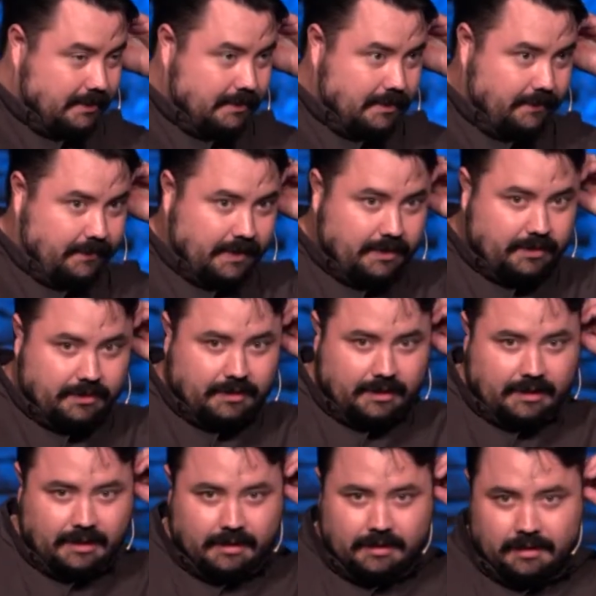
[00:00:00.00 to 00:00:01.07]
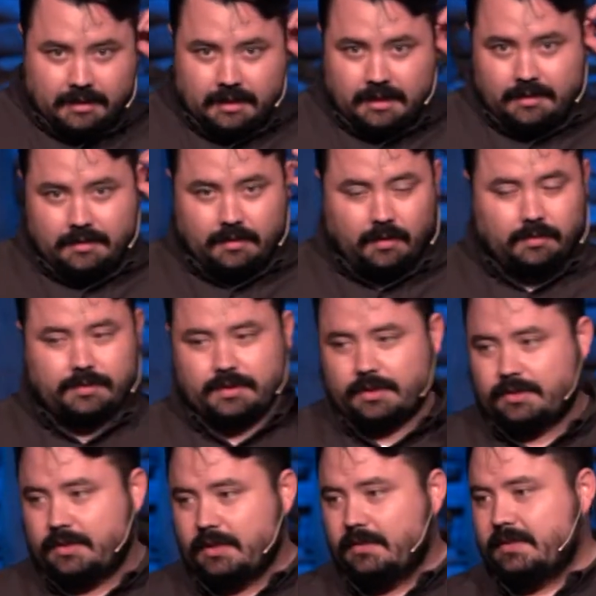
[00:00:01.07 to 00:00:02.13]
eventually, the whole
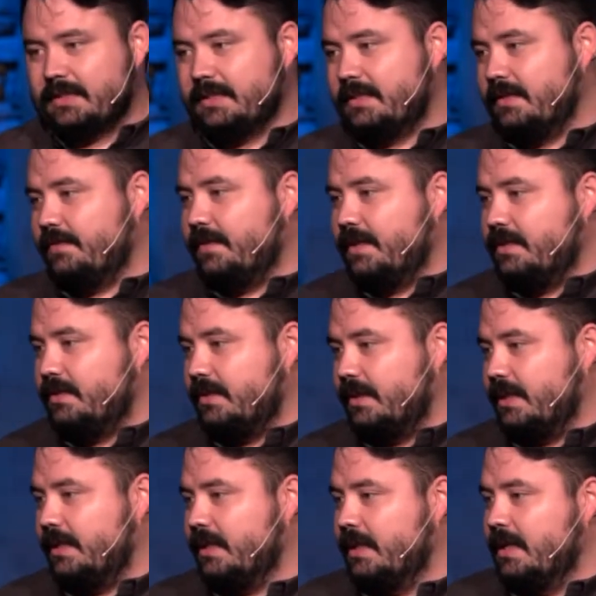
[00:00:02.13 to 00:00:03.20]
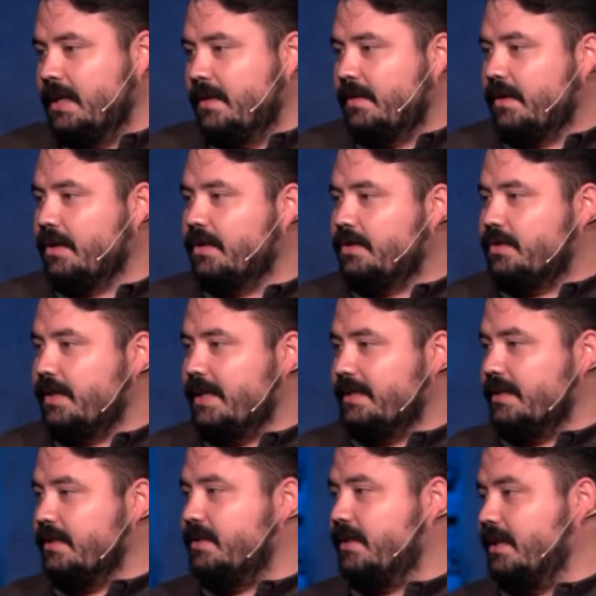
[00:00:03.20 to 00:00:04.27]
church knows this, eventually they're going to
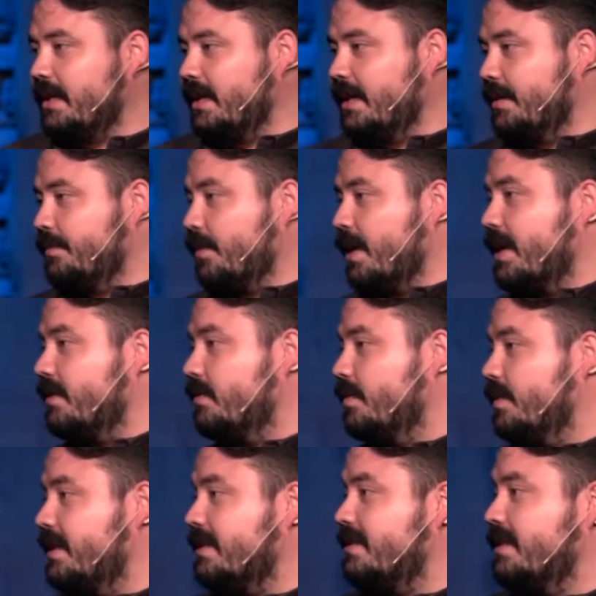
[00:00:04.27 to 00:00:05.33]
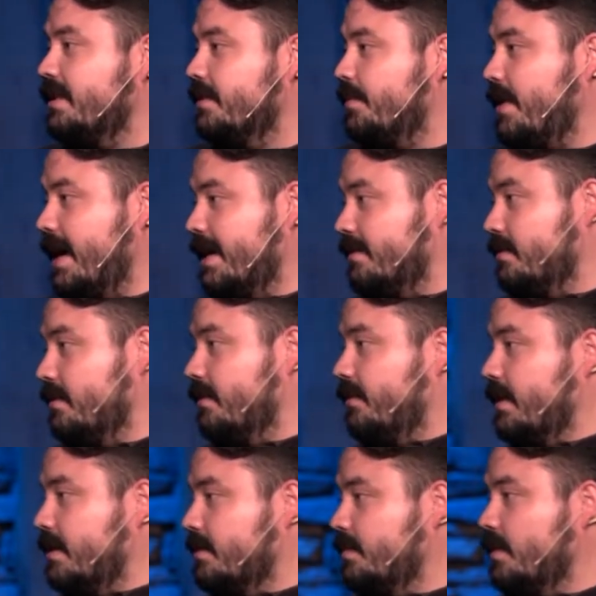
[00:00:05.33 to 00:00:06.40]
transition, and Brandon will be the senior pastor of
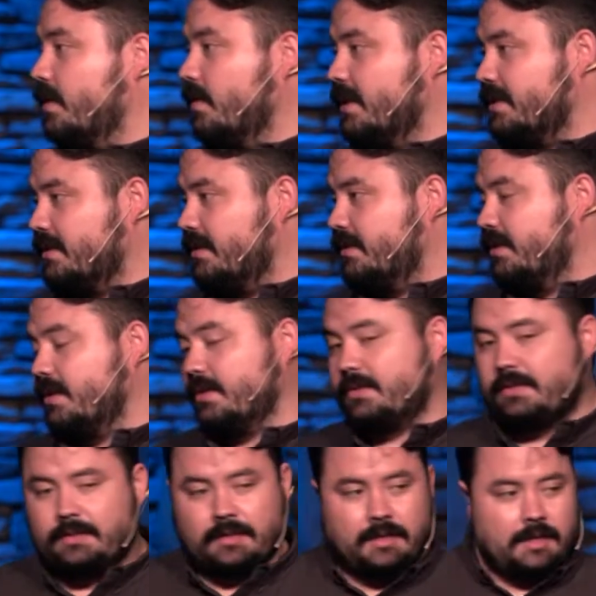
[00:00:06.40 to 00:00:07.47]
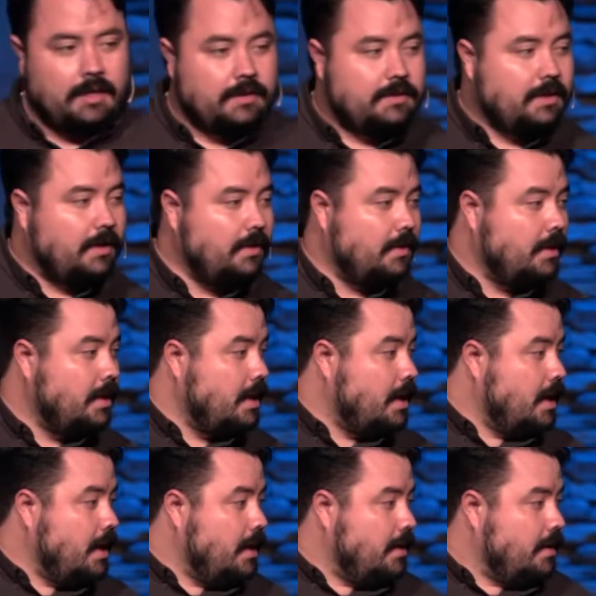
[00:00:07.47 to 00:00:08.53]
Fredericksburg Wesleyan Church. So
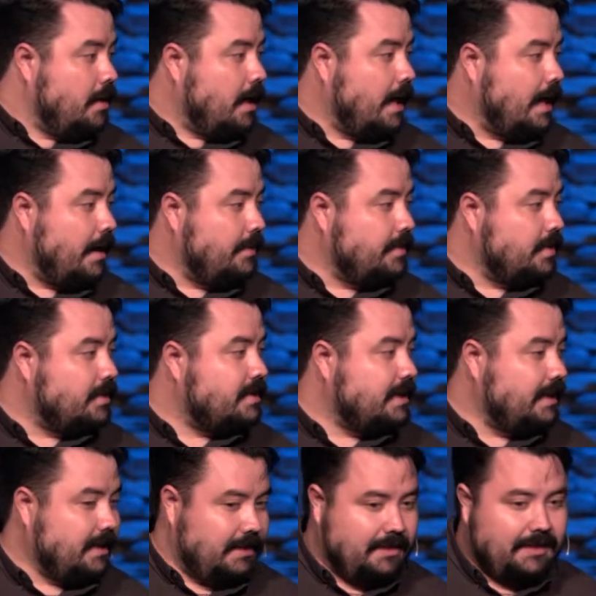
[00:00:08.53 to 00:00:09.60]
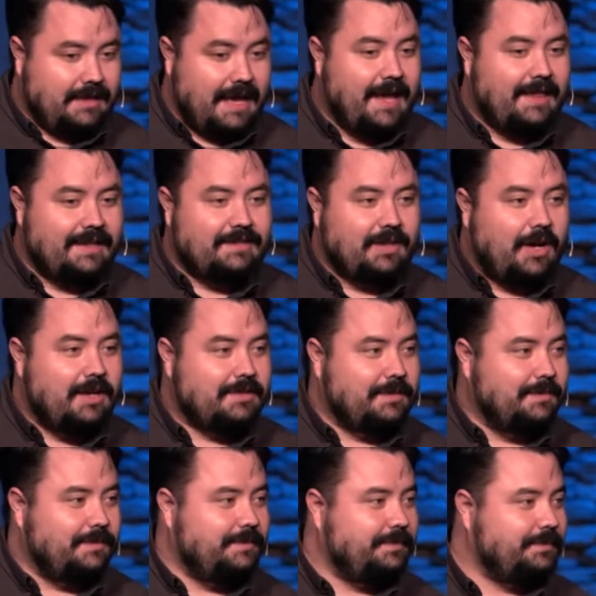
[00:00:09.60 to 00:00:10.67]
you'll see, yeah, that's
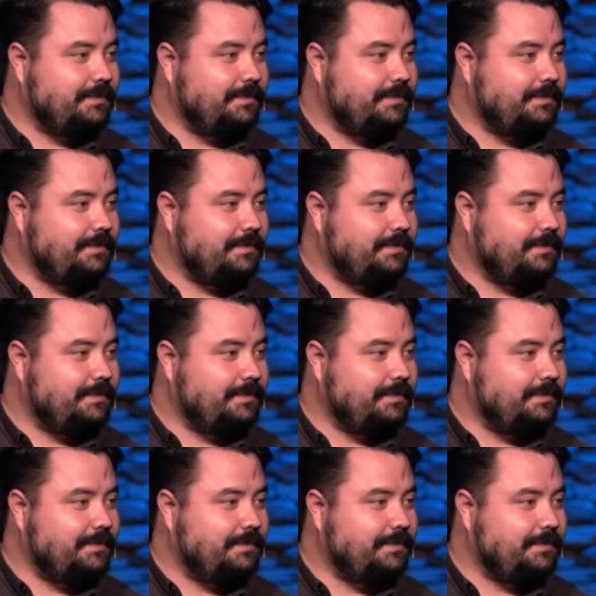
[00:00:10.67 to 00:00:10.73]
awesome.